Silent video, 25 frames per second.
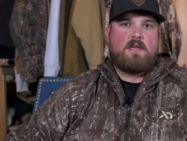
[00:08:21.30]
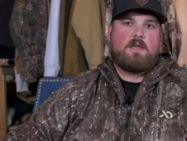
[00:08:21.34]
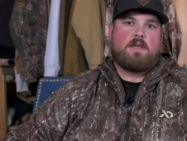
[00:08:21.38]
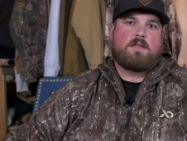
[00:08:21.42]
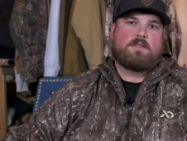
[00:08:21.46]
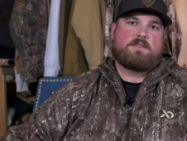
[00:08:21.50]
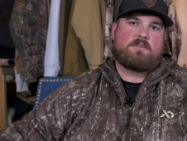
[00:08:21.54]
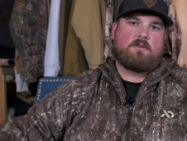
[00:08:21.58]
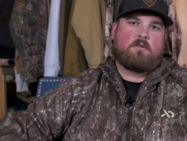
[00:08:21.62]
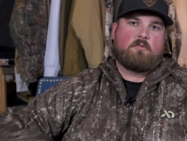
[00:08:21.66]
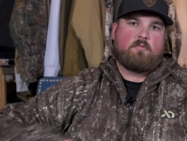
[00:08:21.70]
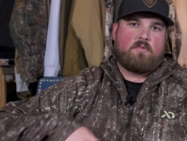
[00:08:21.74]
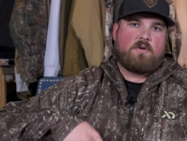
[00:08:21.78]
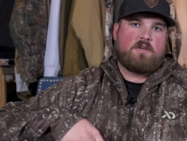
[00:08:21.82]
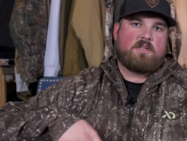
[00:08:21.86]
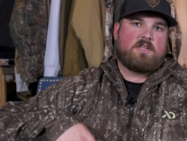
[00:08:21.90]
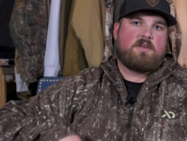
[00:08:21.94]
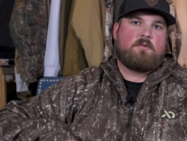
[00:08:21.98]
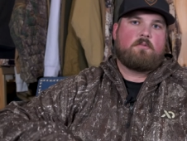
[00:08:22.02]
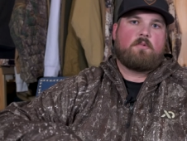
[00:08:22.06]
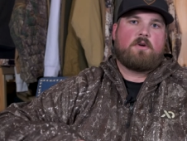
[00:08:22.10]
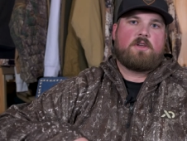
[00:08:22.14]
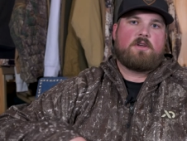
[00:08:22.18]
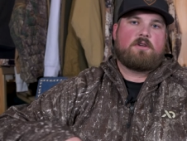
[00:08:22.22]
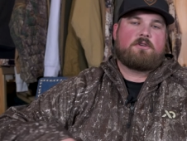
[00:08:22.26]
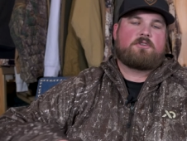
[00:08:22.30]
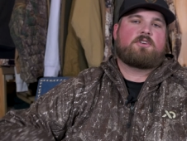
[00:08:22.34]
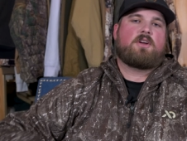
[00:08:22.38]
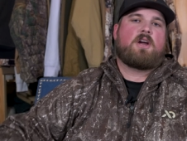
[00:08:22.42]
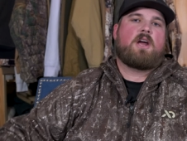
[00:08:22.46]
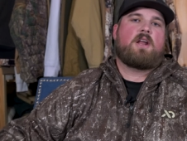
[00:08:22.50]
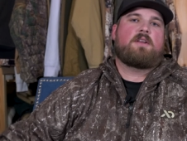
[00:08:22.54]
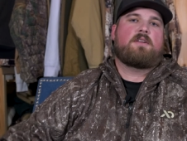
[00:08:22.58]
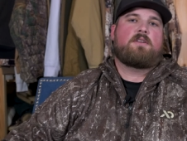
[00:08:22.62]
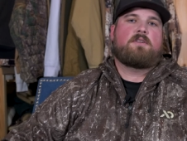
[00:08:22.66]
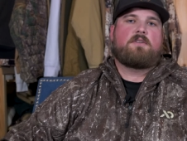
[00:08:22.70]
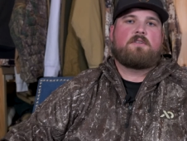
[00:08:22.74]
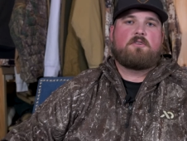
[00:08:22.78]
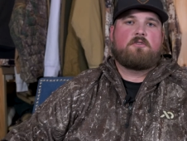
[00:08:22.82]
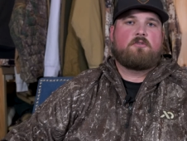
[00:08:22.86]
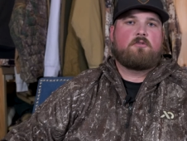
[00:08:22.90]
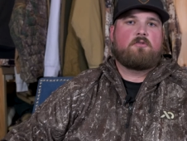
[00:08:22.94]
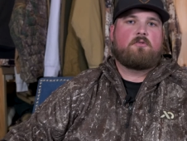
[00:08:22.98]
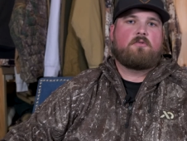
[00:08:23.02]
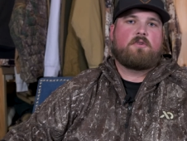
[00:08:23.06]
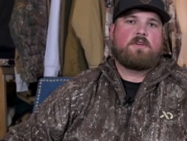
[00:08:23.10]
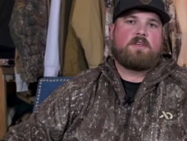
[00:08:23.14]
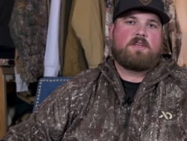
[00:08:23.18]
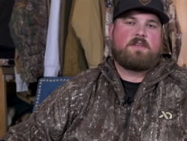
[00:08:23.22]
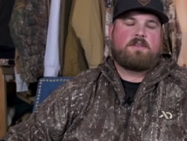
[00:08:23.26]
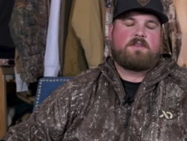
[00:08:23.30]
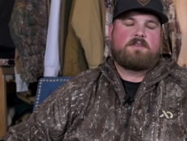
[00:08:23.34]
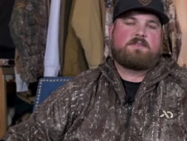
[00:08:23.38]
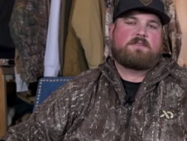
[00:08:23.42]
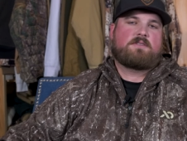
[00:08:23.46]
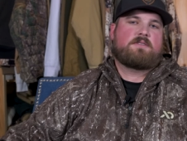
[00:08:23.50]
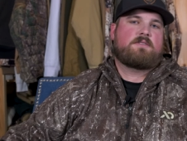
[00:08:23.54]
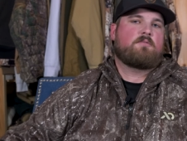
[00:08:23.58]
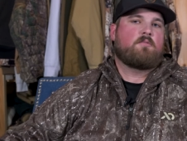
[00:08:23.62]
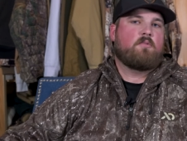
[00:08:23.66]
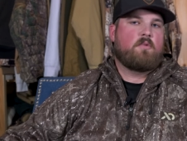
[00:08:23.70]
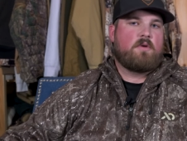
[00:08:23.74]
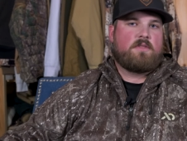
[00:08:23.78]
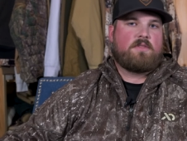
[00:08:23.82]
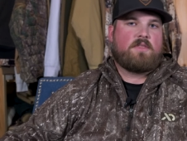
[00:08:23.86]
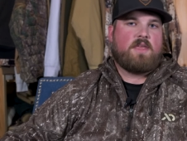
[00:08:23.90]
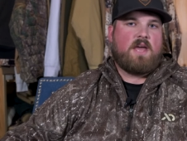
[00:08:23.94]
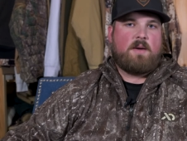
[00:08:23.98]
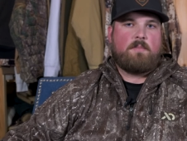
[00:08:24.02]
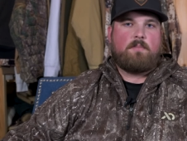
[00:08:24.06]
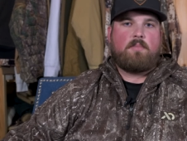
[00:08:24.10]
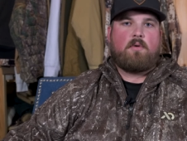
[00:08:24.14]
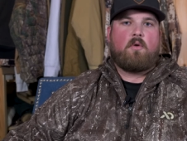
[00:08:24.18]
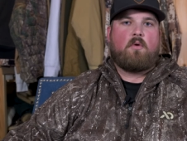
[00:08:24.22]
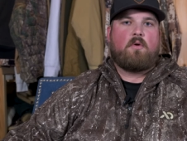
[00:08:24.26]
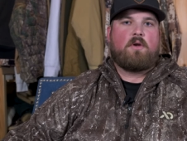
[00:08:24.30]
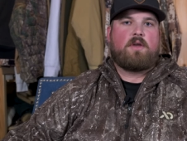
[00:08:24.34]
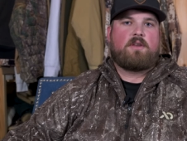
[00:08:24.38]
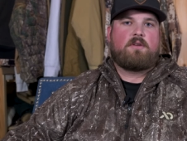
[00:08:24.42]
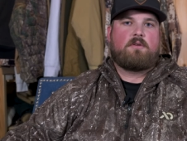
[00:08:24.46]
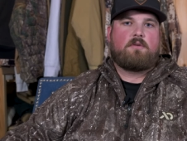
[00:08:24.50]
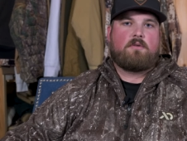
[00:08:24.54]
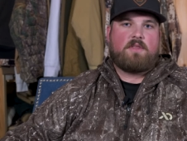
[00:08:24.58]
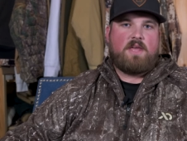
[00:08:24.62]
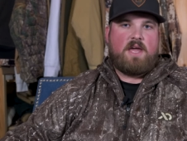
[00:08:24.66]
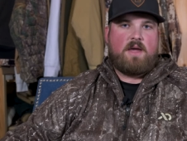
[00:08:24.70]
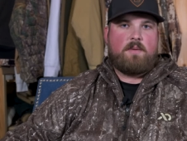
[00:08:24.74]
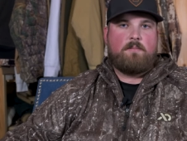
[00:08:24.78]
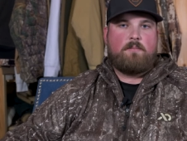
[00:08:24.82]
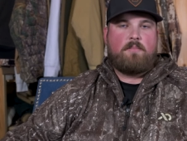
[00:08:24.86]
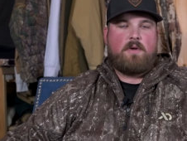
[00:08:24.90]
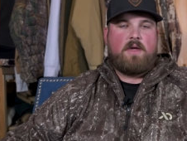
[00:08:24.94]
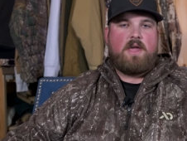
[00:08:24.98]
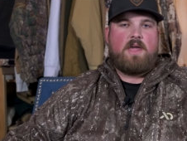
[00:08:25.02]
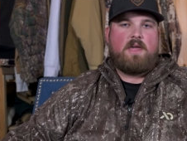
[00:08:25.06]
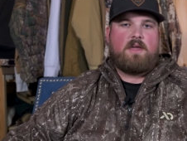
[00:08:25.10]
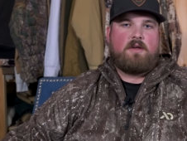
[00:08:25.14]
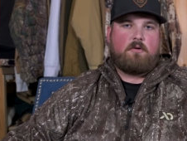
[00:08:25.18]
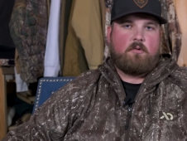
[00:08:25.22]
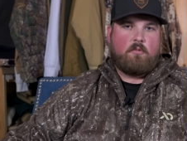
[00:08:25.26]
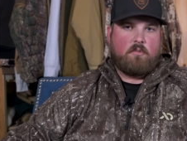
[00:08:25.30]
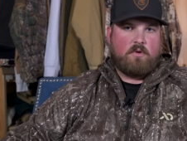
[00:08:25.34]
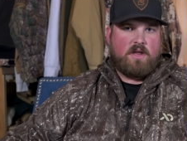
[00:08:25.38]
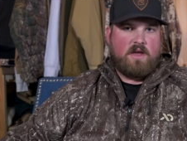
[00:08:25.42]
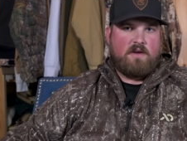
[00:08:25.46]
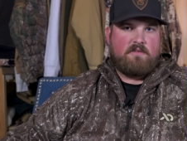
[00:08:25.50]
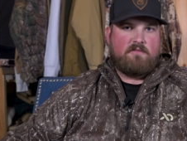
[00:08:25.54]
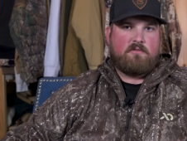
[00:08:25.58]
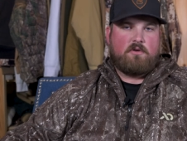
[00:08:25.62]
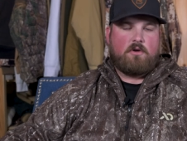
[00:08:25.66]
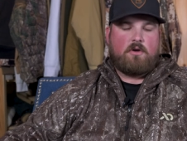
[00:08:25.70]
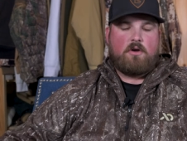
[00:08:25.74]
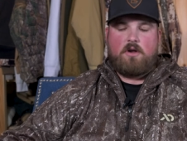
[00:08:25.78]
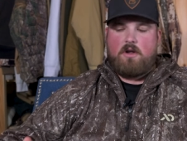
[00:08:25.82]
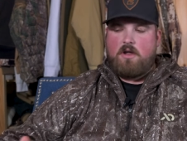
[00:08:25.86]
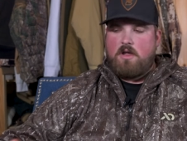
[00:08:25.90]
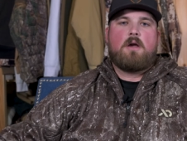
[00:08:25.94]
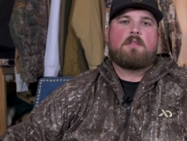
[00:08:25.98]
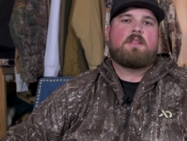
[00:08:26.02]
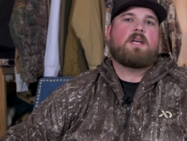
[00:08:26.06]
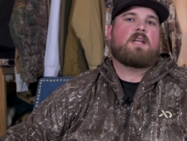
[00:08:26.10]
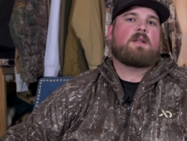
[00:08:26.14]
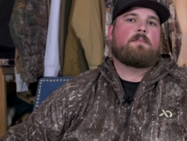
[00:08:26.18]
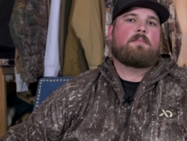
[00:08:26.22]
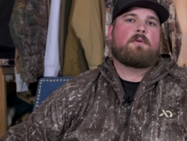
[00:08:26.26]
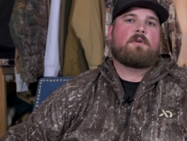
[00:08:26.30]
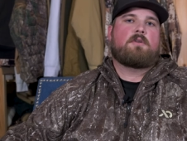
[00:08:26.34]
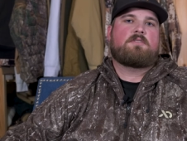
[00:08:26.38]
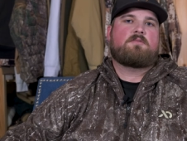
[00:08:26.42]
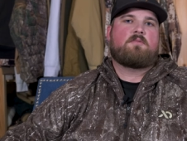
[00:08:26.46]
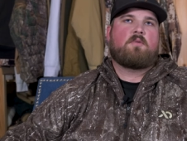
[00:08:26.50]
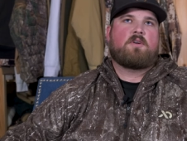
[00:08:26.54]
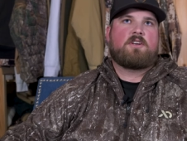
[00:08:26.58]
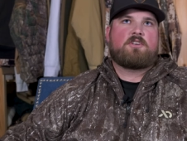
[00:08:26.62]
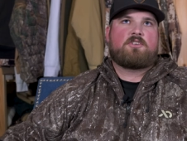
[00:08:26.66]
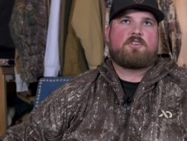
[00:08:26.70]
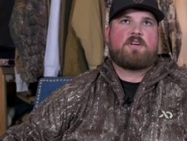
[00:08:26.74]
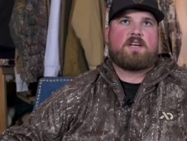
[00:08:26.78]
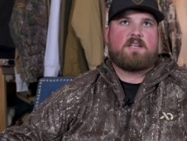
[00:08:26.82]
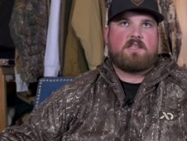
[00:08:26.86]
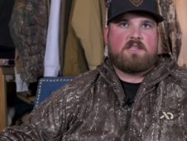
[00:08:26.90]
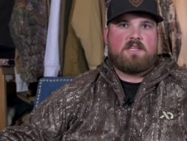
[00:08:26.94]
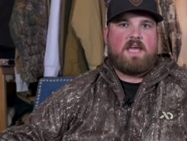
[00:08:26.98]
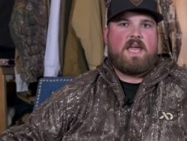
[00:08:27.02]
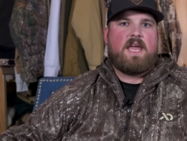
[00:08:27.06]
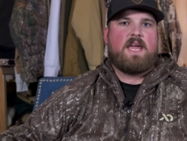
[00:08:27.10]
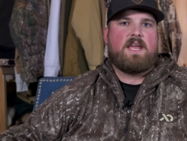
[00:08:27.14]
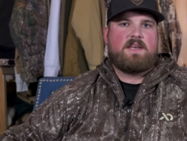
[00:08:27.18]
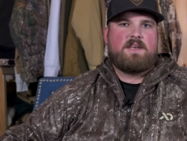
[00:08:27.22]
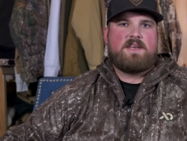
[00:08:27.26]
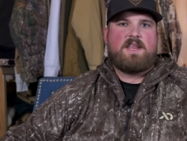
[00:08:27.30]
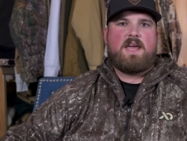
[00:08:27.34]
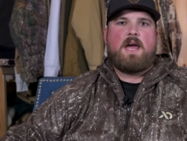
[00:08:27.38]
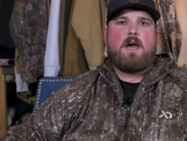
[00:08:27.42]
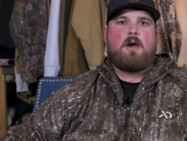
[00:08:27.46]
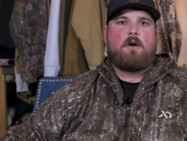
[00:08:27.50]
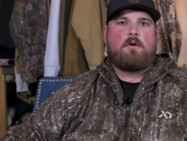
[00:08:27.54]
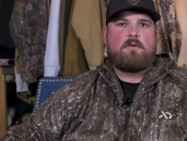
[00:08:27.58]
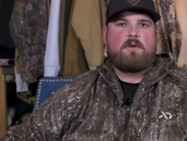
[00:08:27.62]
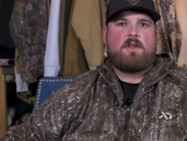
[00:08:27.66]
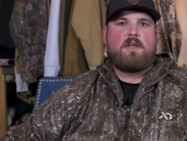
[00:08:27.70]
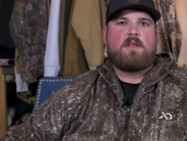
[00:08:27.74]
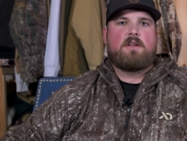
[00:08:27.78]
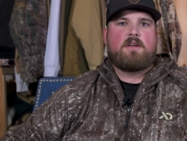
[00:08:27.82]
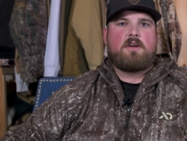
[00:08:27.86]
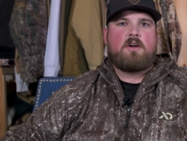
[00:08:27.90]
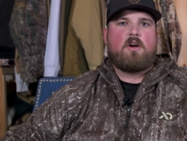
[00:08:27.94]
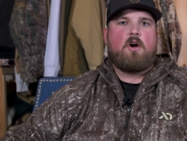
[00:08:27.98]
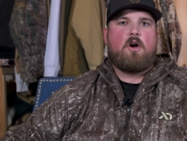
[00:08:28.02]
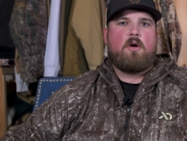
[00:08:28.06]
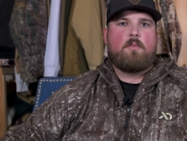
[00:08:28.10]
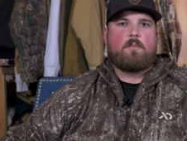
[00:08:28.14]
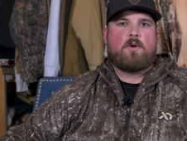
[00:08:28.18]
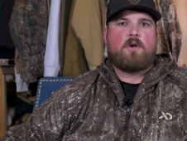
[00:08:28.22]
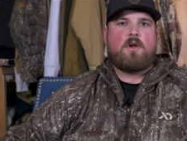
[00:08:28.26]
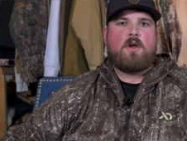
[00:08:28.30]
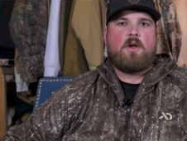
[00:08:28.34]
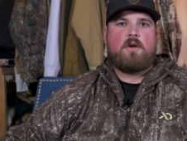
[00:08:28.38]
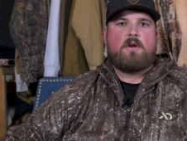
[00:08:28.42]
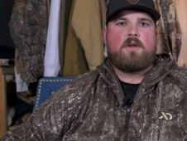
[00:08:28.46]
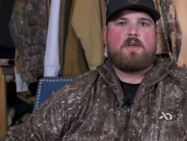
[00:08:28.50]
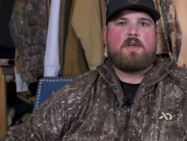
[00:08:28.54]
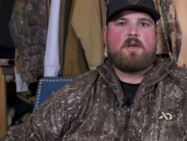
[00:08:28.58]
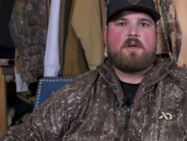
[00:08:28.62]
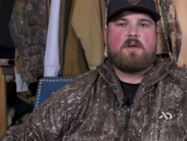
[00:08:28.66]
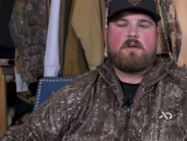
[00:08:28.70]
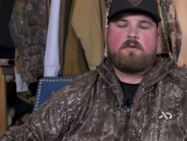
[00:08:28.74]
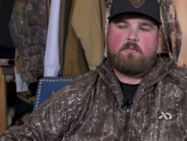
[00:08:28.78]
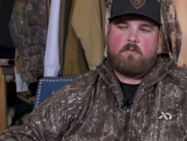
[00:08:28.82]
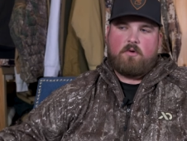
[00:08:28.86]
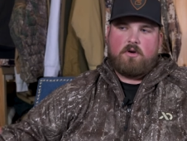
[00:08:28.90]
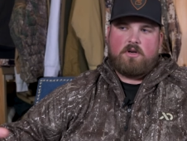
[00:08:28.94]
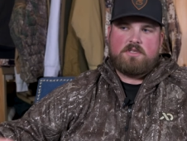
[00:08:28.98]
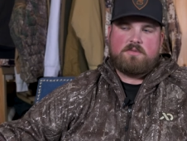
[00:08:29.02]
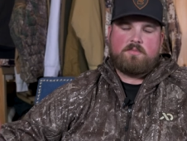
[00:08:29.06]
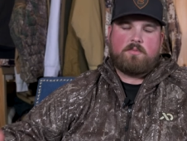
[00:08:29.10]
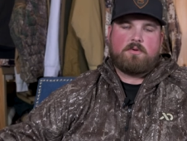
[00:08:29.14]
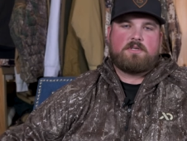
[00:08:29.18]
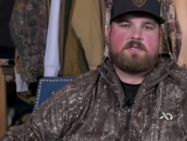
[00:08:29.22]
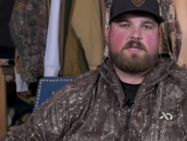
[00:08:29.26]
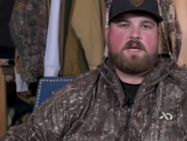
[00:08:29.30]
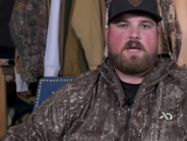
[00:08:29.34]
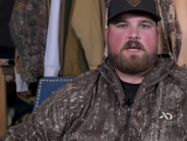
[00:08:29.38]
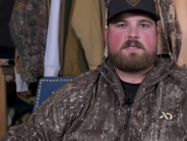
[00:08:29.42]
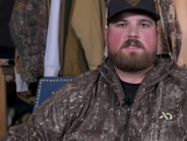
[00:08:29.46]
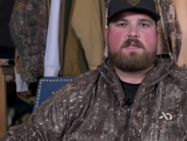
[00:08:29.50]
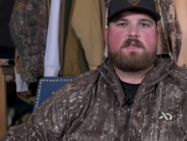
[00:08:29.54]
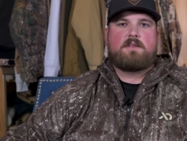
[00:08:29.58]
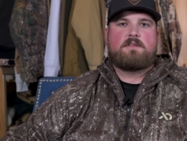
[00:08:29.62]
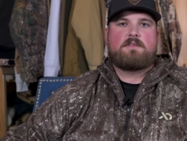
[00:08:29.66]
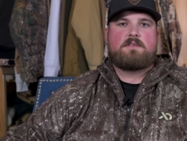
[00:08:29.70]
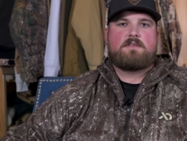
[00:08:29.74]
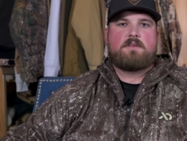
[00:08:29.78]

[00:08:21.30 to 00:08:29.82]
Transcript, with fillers: And so really what you're trying to do is with that point or that bay or whatever, a lot of birds want to try to land down in a calmer area where it's protected.